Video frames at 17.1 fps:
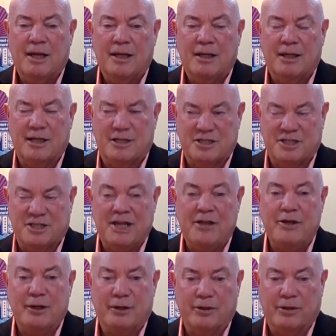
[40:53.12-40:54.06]
That's
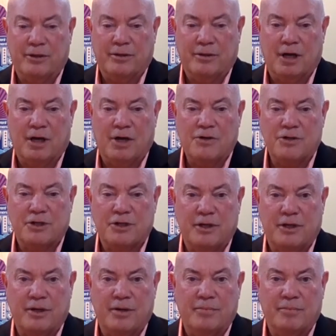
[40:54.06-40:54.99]
singular
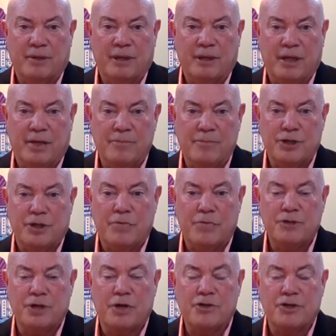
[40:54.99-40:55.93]
auctioneer, M
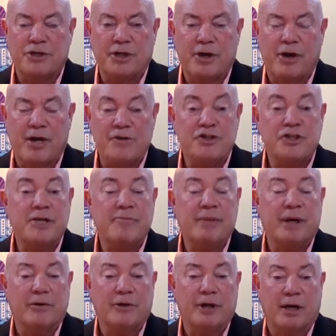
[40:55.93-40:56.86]
Jones auctioneer at
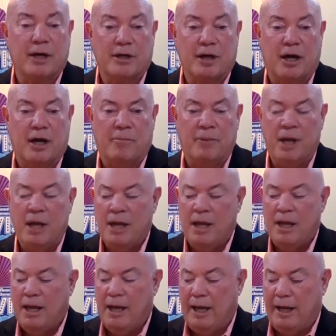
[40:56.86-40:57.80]
gmail.com.
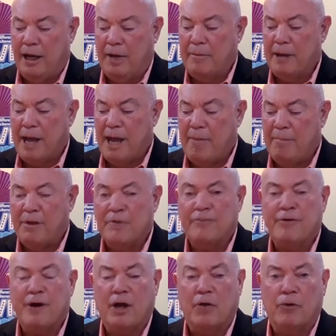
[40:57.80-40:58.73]
And I'll be happy to
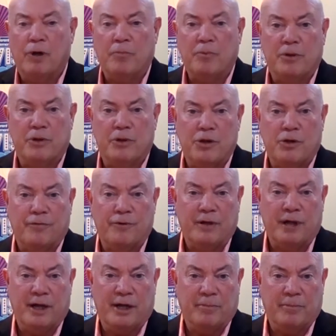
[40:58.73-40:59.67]
follow up with you if
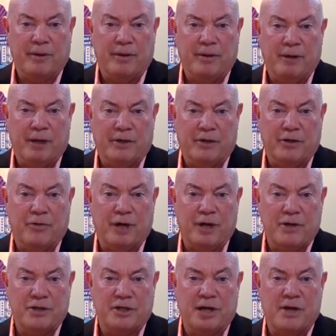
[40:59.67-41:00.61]
you'd like to make a
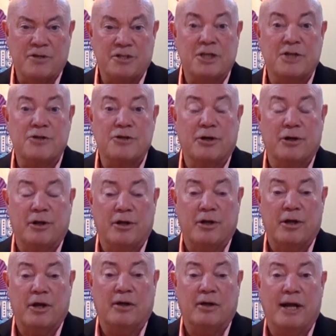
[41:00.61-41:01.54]
donation. I'll send you to the
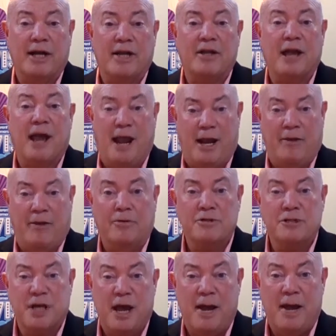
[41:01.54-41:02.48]
young lady that
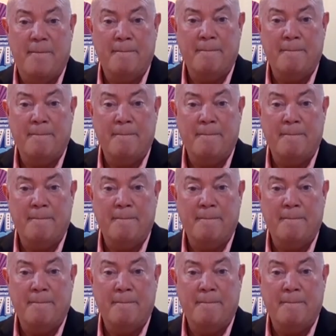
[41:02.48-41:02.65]
handles that.